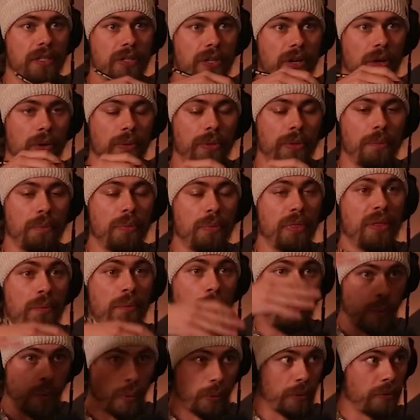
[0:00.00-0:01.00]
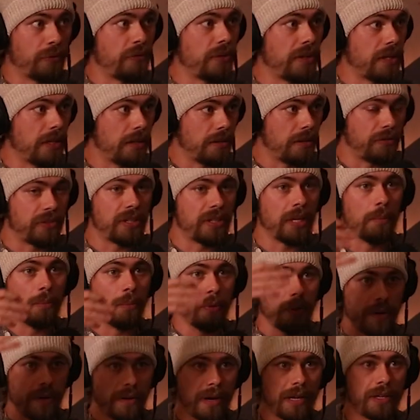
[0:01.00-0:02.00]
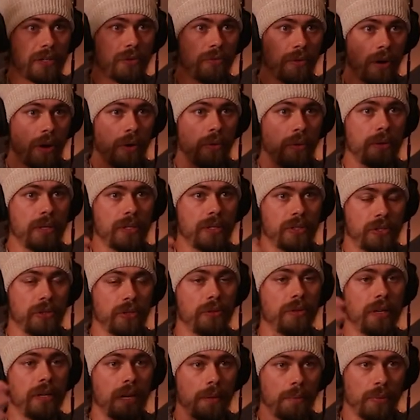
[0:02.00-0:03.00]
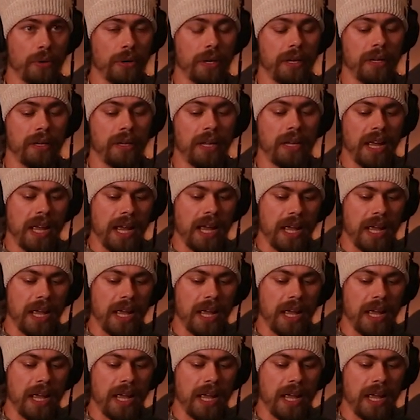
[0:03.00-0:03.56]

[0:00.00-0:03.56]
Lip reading: the board feed of timber there had grown, and so the number had